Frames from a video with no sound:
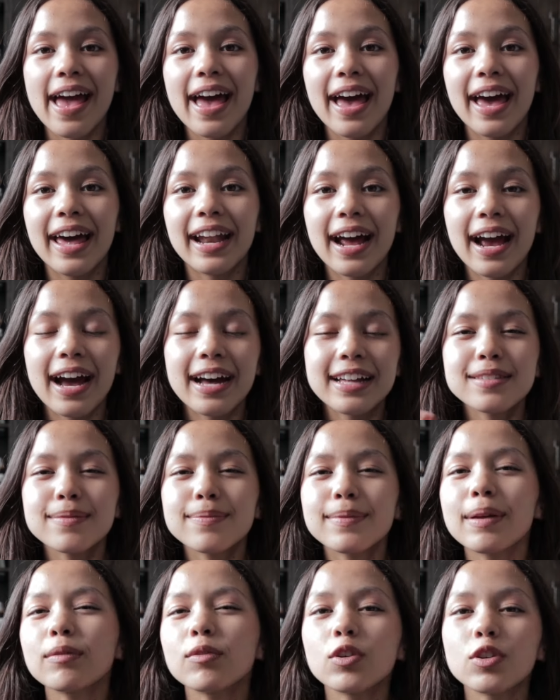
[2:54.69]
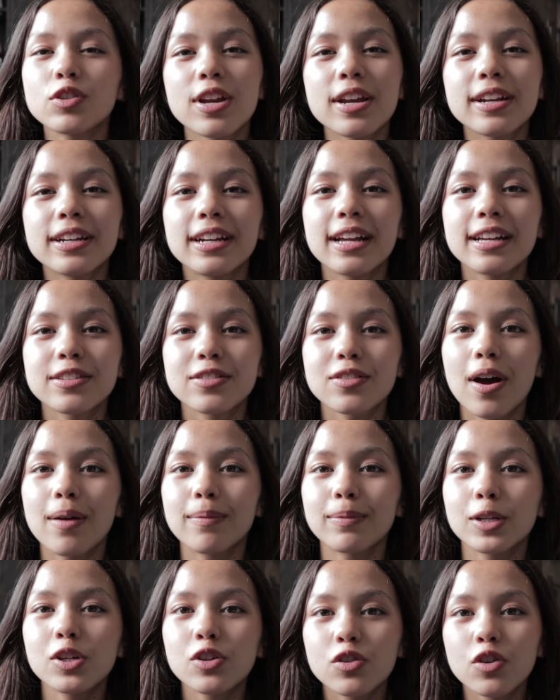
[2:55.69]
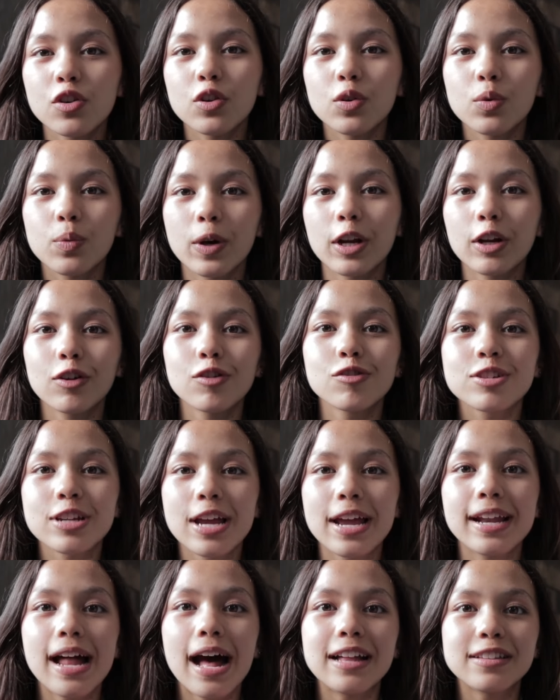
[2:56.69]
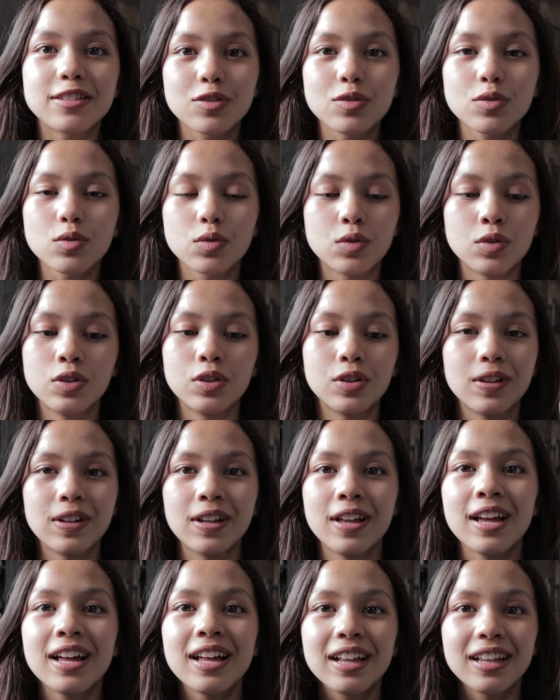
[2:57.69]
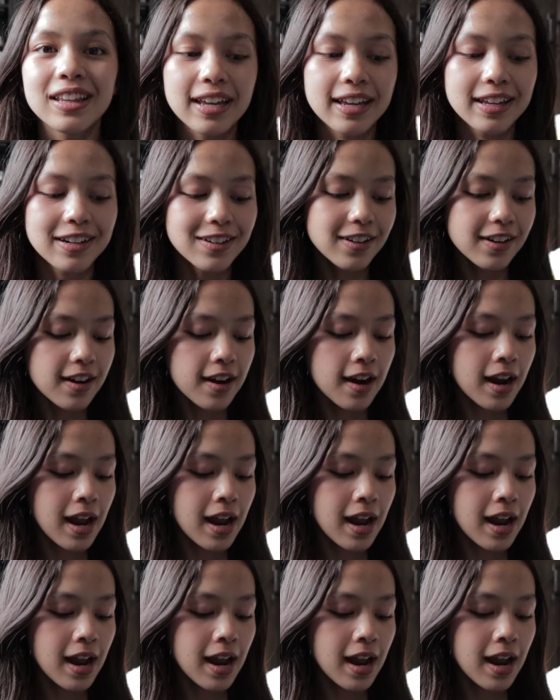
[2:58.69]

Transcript: and I had some time to crochet today, so I'm going to show you what I crocheted at school later.